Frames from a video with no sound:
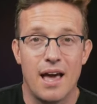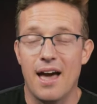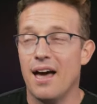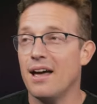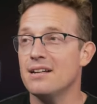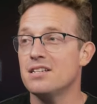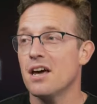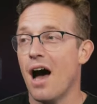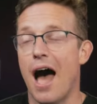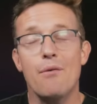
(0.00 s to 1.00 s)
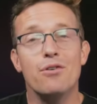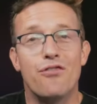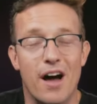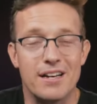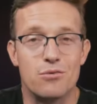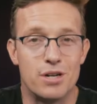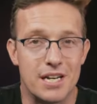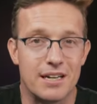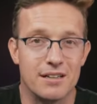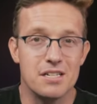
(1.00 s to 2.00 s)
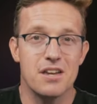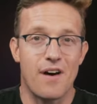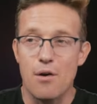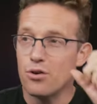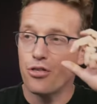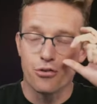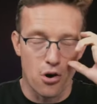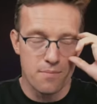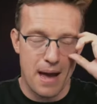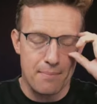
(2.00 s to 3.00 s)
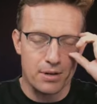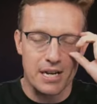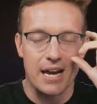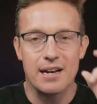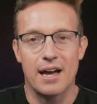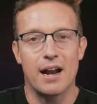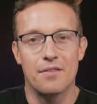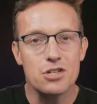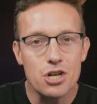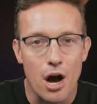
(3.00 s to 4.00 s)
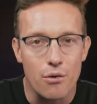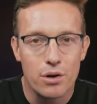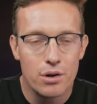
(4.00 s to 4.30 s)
And I would find it ridiculous if I was throwing paper day and night on the show.